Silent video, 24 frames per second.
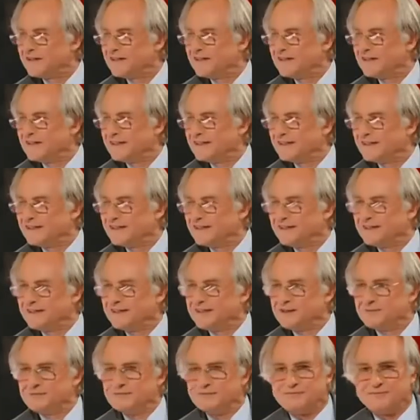Yeah.
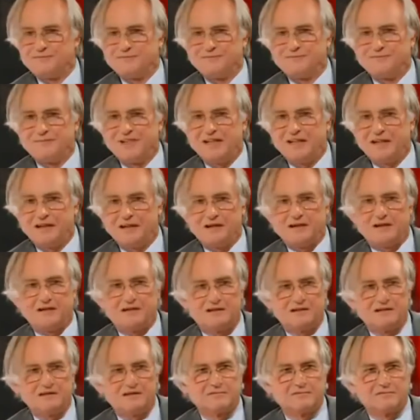
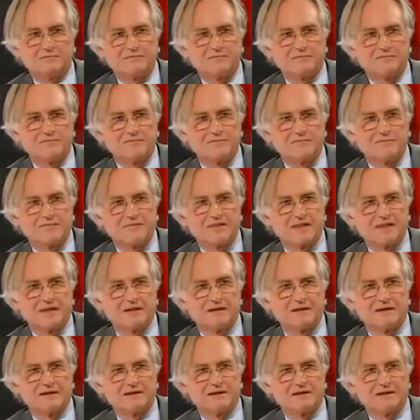ER.
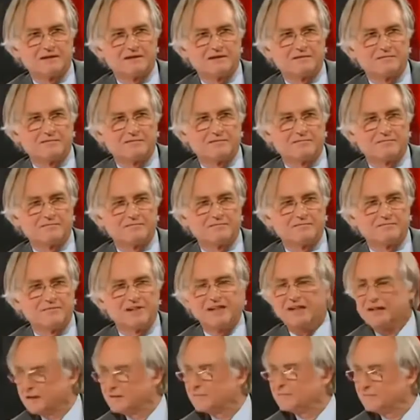Uh,
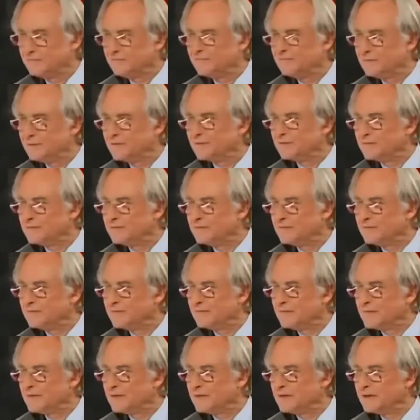yeah. How about a favourite movie? You have a